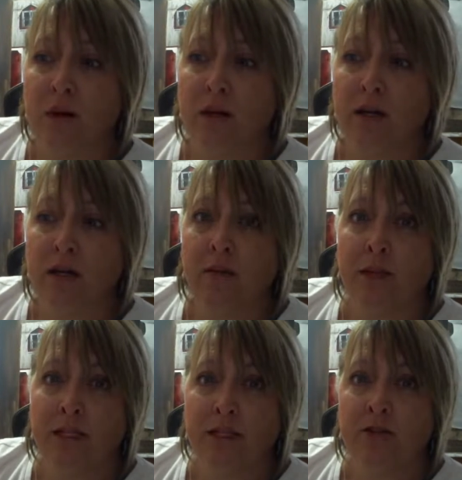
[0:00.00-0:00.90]
in the
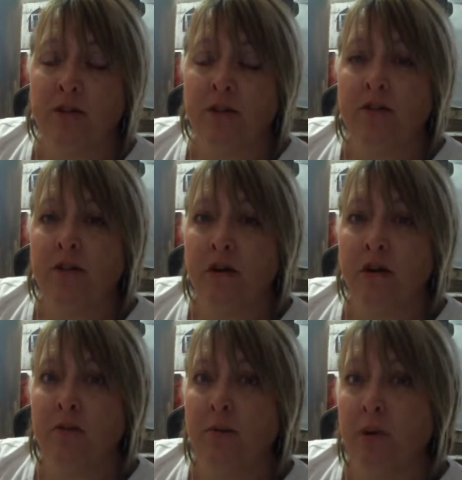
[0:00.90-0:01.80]
best interest of the dog
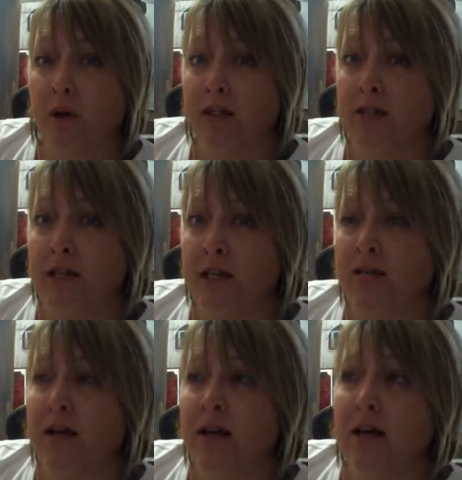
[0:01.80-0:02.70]
to be pulling teeth
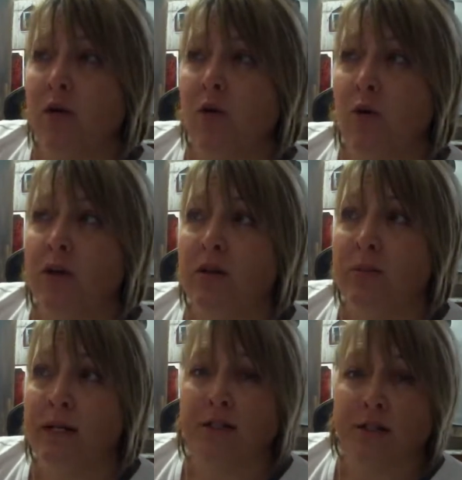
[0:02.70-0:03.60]
or in the
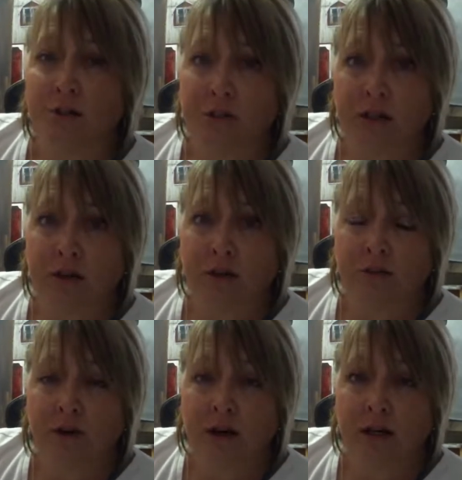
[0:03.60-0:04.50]
best interest of
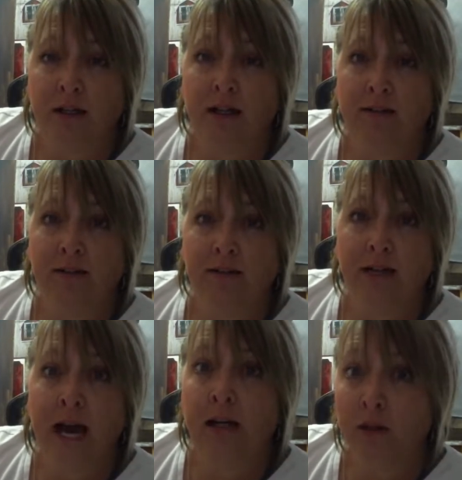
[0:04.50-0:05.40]
his
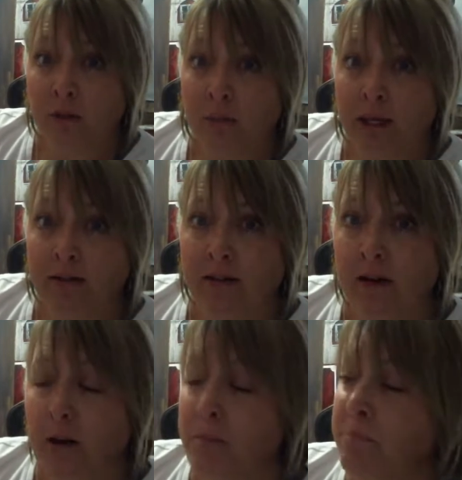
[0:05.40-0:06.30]
adult bite to
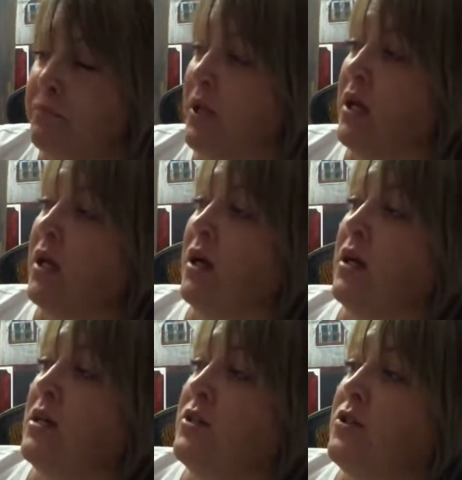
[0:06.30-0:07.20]
come.
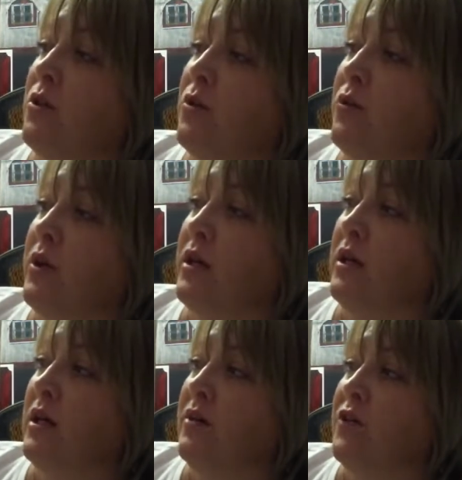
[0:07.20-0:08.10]
So
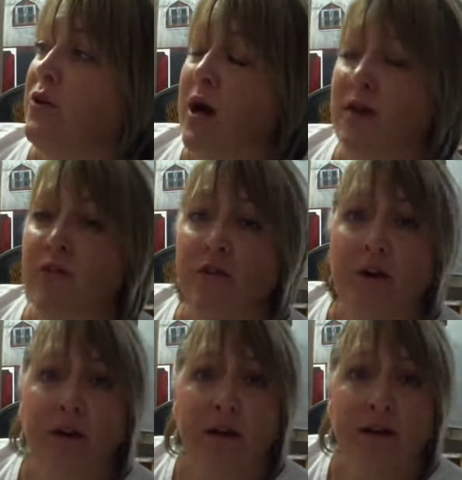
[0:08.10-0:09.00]
if you have a
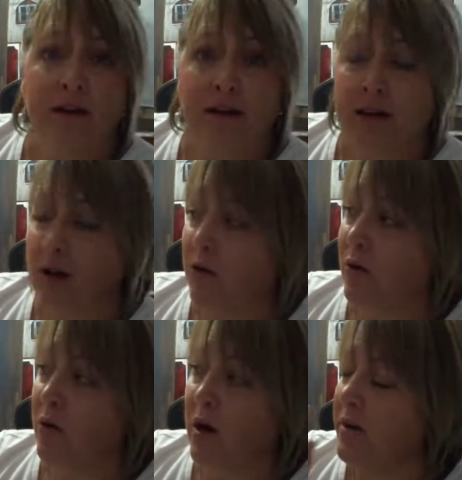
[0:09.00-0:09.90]
very
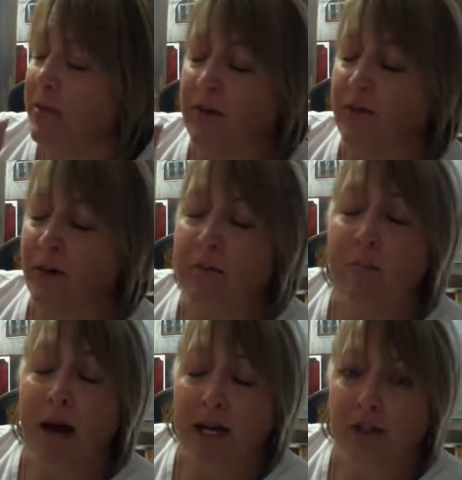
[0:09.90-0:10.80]
narrow, a very
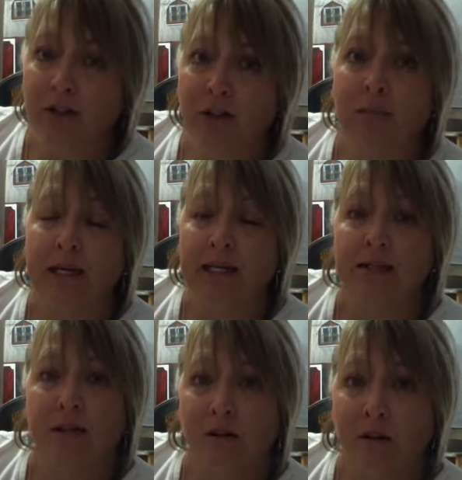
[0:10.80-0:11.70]
minor base
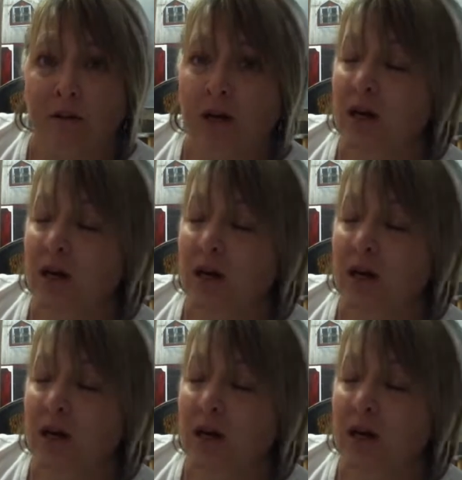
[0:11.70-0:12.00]
narrow,